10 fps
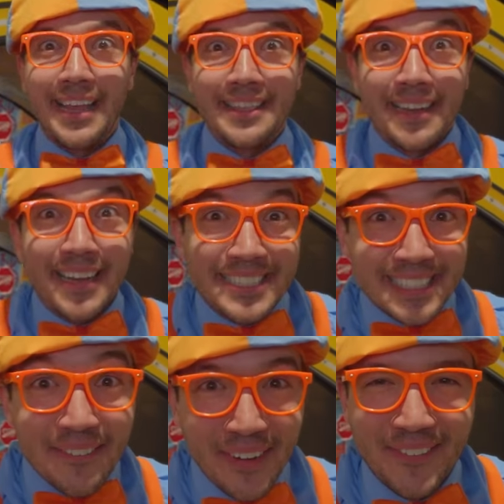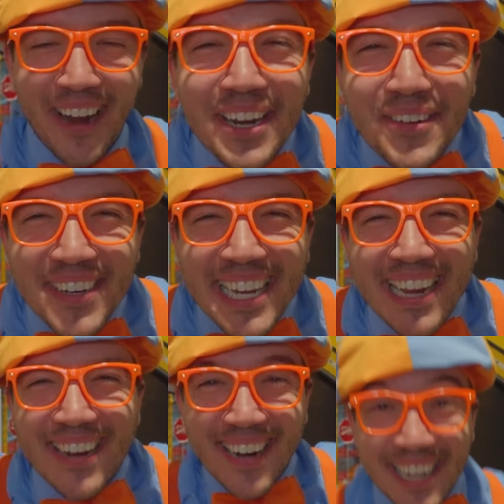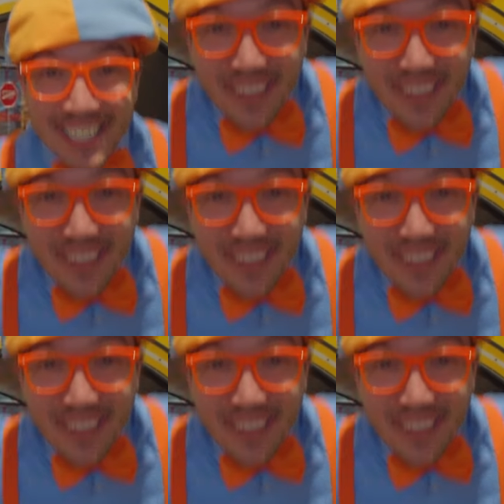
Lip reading: think I see one right over here. Come